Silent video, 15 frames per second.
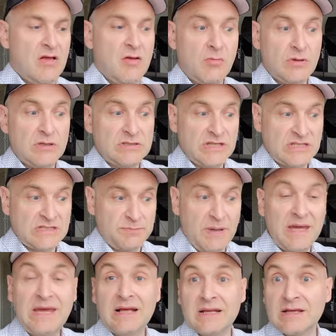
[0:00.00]
say. We'll just
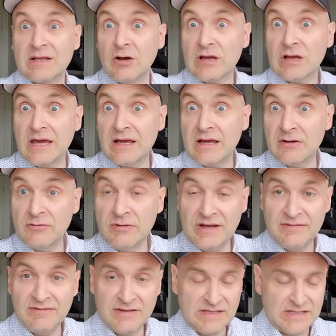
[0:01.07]
peel it. Okay, are you
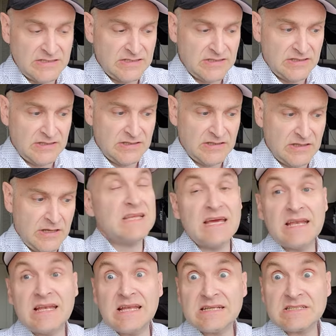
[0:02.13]
ready for this?
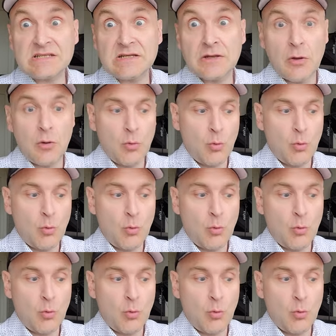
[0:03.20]
And listen.